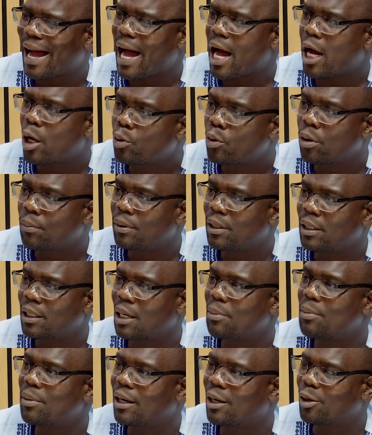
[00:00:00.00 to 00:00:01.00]
arguably
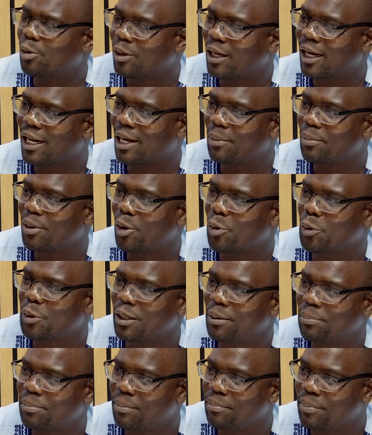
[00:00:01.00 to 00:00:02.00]
Ronald Lamula
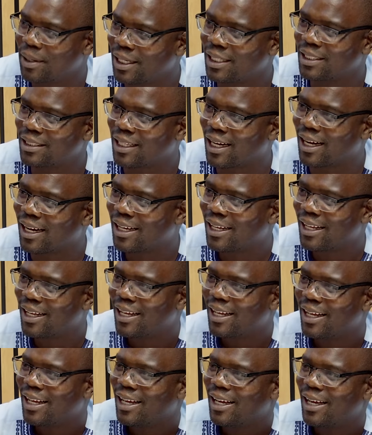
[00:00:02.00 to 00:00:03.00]
wouldn't be minister.
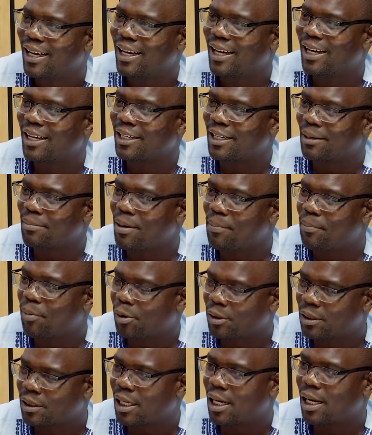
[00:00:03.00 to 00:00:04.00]

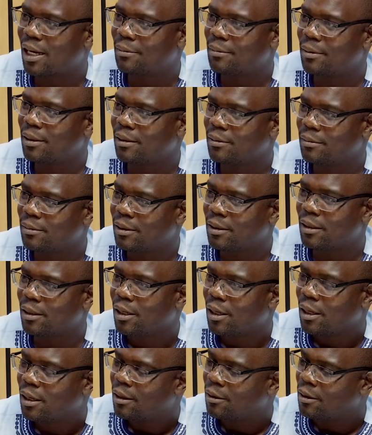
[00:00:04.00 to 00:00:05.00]
Ramaphosa
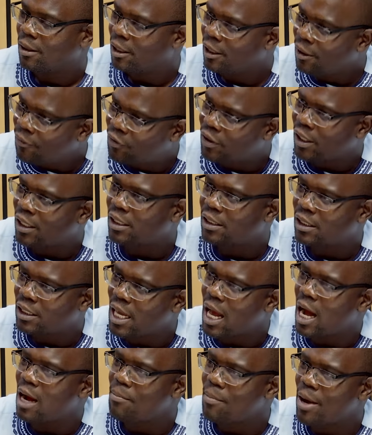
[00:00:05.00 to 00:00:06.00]
lifted this
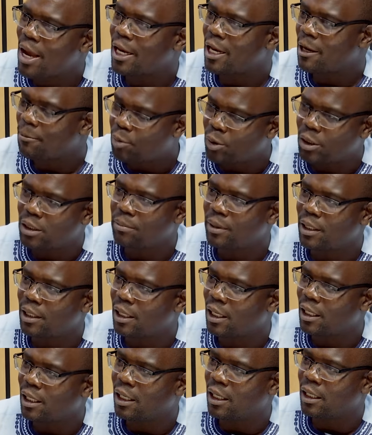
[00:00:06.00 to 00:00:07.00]
young man and put him
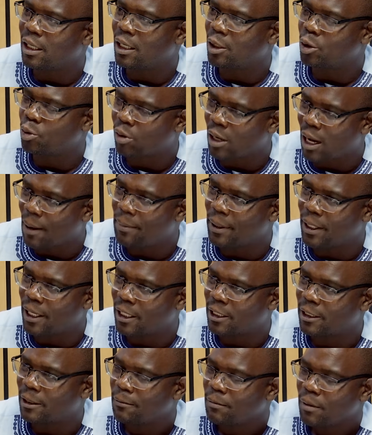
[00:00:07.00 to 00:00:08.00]
into
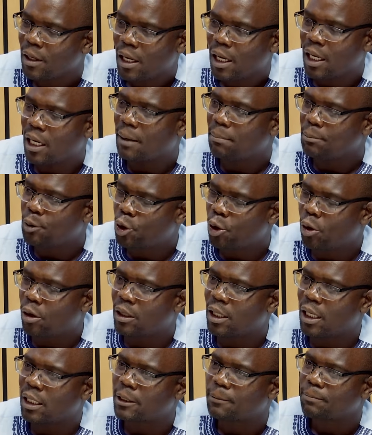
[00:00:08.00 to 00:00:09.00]
cabinet. And I'm sure
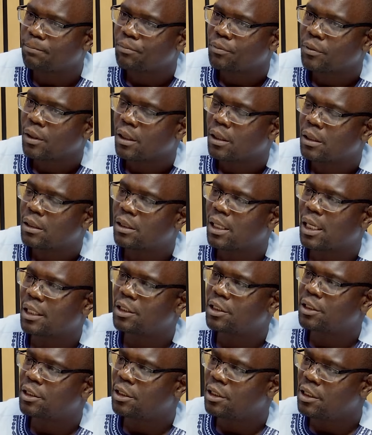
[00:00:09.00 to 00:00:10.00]
that
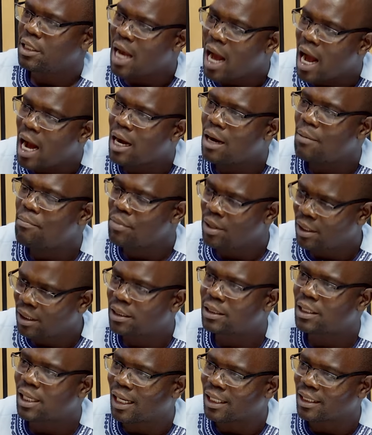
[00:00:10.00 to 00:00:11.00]
such young
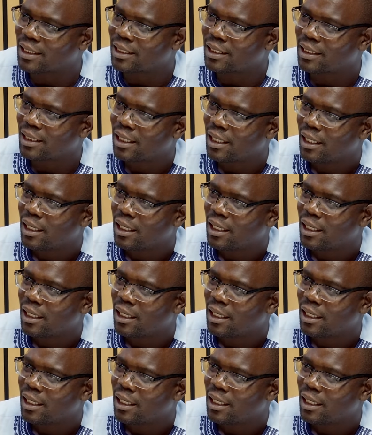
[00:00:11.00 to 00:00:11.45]
ministers